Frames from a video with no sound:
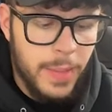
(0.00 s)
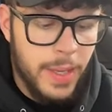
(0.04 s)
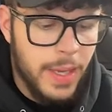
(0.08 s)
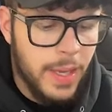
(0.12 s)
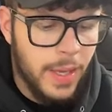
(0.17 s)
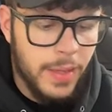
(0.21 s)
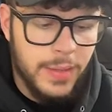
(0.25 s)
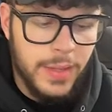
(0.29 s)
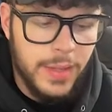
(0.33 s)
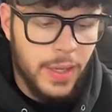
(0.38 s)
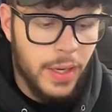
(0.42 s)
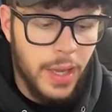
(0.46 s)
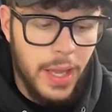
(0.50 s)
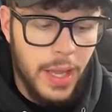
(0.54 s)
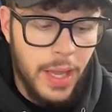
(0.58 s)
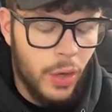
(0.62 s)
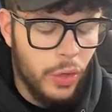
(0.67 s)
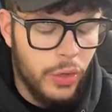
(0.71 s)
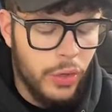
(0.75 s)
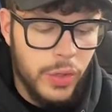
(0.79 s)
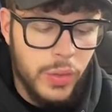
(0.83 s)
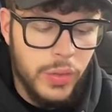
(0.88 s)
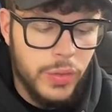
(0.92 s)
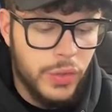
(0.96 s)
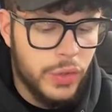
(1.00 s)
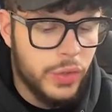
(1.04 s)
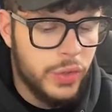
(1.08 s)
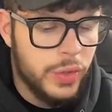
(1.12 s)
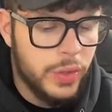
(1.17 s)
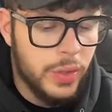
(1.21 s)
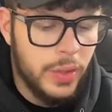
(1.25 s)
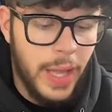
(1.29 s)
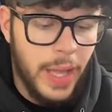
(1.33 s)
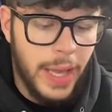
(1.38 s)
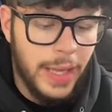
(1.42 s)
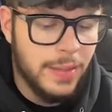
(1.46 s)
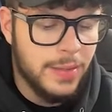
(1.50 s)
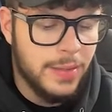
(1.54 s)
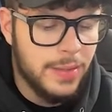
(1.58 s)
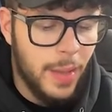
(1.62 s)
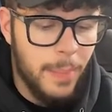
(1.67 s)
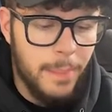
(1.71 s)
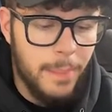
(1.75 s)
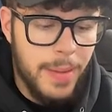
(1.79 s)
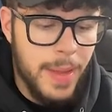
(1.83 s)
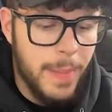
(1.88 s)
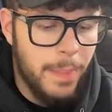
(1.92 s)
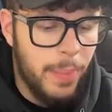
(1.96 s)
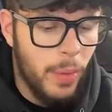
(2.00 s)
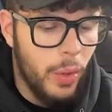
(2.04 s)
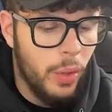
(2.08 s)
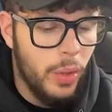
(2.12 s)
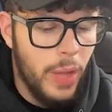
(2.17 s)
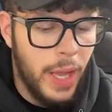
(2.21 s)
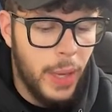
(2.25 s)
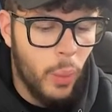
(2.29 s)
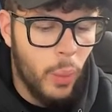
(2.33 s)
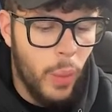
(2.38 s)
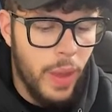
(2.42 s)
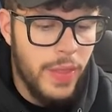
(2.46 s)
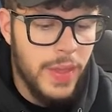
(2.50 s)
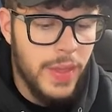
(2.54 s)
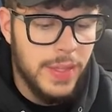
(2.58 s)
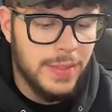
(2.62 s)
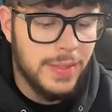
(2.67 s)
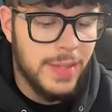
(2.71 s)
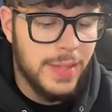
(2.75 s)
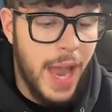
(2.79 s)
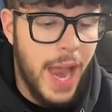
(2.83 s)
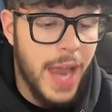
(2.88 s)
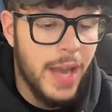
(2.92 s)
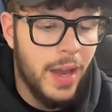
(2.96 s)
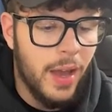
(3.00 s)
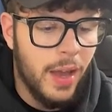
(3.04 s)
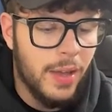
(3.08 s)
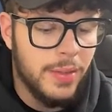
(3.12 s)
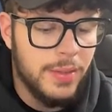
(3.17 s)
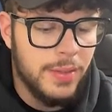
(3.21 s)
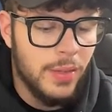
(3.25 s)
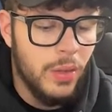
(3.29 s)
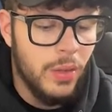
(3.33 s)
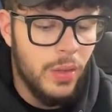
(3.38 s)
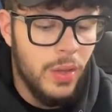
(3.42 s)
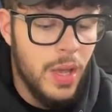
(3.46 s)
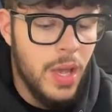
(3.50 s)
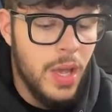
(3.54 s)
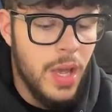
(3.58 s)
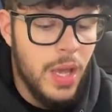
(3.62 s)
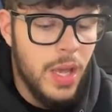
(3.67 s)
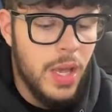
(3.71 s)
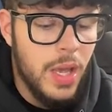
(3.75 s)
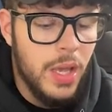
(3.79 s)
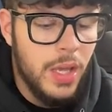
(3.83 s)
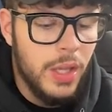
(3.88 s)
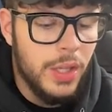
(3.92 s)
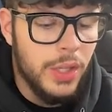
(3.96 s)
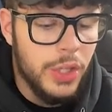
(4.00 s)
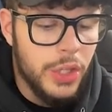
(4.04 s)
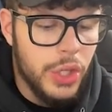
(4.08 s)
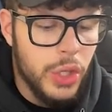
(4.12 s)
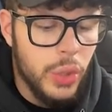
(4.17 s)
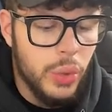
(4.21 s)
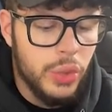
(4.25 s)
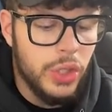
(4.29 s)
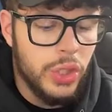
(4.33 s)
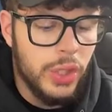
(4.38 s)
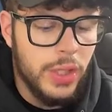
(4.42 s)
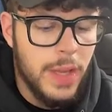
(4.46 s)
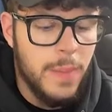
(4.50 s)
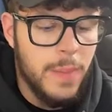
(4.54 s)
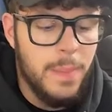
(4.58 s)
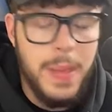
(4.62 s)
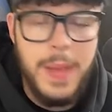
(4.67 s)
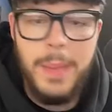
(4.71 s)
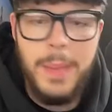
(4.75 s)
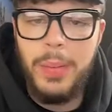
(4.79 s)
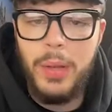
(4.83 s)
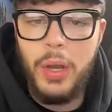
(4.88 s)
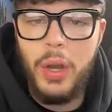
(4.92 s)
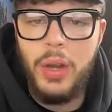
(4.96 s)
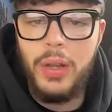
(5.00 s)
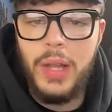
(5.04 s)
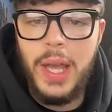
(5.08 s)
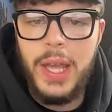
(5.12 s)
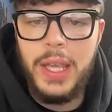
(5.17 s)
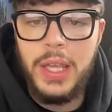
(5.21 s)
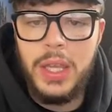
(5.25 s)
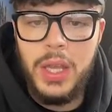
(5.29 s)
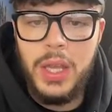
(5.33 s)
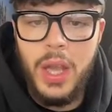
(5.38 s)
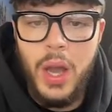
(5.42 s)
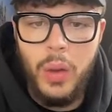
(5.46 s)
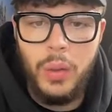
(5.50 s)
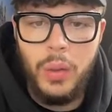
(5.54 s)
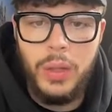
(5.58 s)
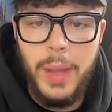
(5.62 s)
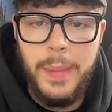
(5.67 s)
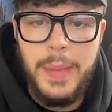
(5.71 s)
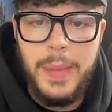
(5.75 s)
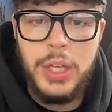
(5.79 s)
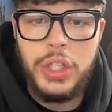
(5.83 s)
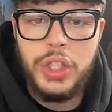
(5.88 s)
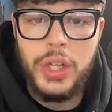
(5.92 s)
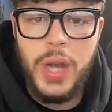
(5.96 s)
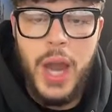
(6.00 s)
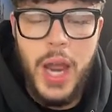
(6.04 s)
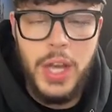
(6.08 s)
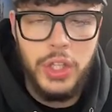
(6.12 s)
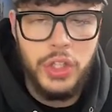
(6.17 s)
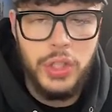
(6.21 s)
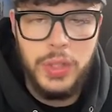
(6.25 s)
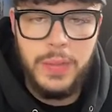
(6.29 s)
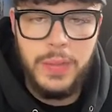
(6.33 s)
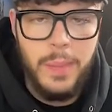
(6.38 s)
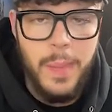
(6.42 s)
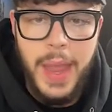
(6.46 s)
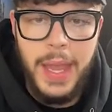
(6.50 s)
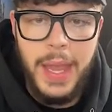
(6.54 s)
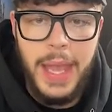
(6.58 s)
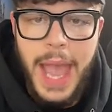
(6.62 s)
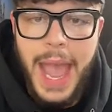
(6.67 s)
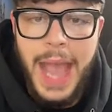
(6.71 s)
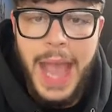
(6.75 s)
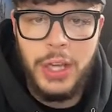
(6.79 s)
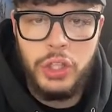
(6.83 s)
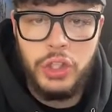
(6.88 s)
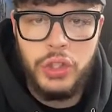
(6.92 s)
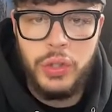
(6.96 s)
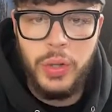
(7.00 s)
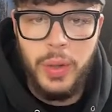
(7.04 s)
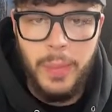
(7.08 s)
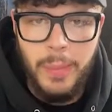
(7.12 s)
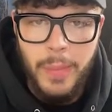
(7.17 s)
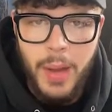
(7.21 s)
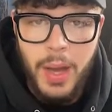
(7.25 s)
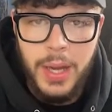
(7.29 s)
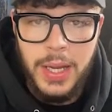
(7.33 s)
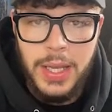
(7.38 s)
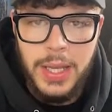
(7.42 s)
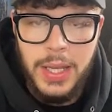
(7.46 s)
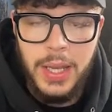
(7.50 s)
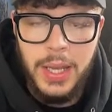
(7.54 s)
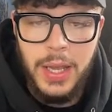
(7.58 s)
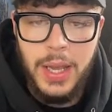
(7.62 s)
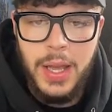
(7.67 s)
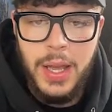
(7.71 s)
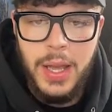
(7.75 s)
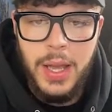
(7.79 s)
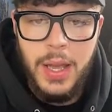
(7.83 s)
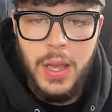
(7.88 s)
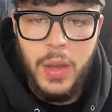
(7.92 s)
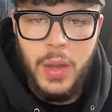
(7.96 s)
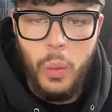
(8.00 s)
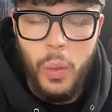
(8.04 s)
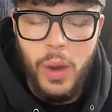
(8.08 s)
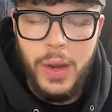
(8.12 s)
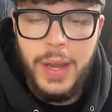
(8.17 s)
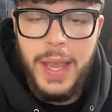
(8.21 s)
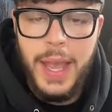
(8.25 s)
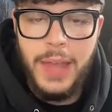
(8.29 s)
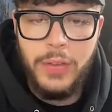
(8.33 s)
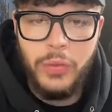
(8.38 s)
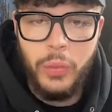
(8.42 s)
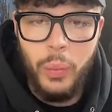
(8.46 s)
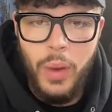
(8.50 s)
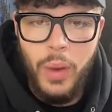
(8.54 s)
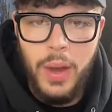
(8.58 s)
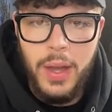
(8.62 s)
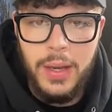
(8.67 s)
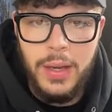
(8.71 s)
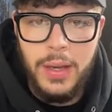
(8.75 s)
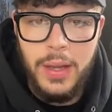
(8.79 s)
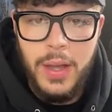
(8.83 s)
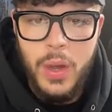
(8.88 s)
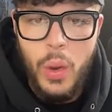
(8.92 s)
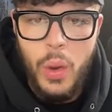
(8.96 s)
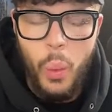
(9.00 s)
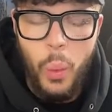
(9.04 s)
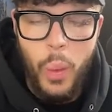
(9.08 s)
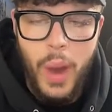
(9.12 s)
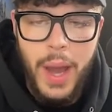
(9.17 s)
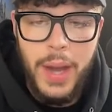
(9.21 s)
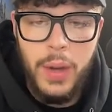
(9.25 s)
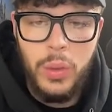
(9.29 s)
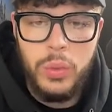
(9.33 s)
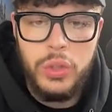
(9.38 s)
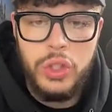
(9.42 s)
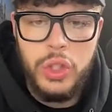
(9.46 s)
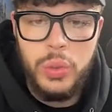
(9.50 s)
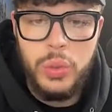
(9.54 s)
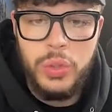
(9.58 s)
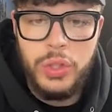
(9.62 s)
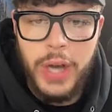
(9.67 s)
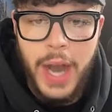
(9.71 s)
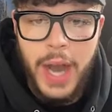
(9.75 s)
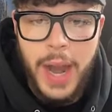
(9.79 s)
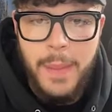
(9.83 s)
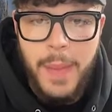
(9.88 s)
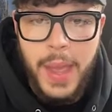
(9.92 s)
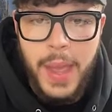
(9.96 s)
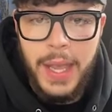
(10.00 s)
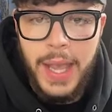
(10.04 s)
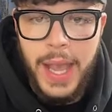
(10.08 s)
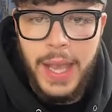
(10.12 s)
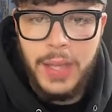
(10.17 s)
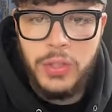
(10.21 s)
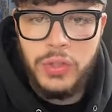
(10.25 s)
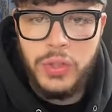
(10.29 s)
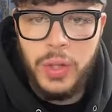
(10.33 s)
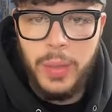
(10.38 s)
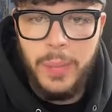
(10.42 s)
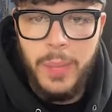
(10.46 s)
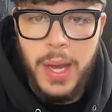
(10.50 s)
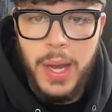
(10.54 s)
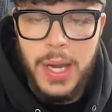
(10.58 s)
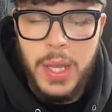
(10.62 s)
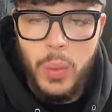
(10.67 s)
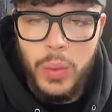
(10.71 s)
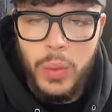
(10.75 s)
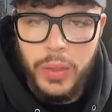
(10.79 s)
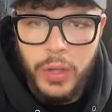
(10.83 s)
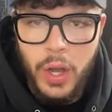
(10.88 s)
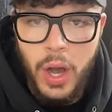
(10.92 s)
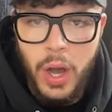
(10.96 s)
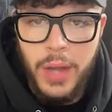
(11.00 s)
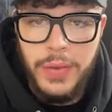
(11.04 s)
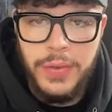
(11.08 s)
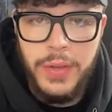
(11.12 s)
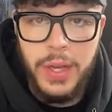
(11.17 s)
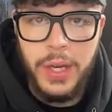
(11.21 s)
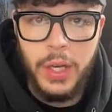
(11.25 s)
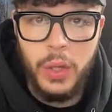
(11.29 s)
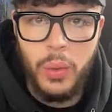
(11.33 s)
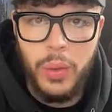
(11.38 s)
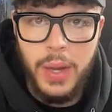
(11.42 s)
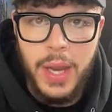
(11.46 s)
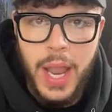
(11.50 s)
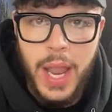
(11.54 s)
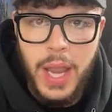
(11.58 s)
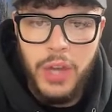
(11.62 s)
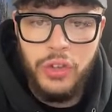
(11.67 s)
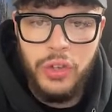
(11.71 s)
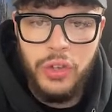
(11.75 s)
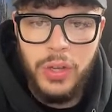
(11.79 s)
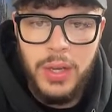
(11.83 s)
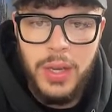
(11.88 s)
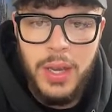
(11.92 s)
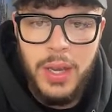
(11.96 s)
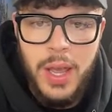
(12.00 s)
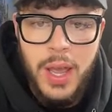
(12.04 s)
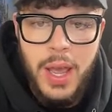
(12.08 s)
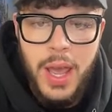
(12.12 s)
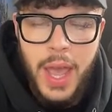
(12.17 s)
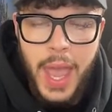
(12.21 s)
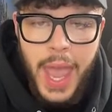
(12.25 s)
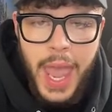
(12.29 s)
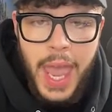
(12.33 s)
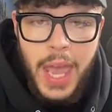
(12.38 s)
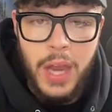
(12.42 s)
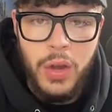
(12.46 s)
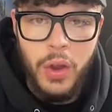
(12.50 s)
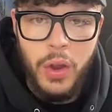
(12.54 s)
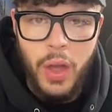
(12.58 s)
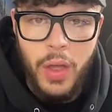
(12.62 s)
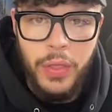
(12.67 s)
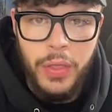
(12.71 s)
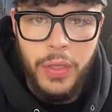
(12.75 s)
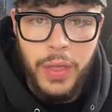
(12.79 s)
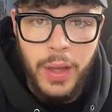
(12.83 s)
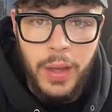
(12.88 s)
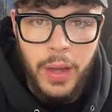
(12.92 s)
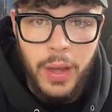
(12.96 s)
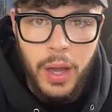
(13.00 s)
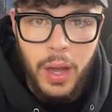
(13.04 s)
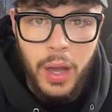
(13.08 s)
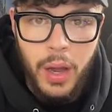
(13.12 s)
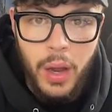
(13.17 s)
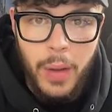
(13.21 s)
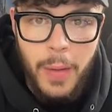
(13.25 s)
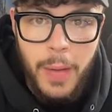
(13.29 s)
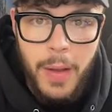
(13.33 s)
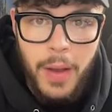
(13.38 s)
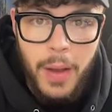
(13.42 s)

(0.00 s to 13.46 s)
Because it'll do, like, some people, like, with a side hustle, usually people are like, yo, let me try just make extra money. Well, guess what? Why don't you try make extra money with content creation and the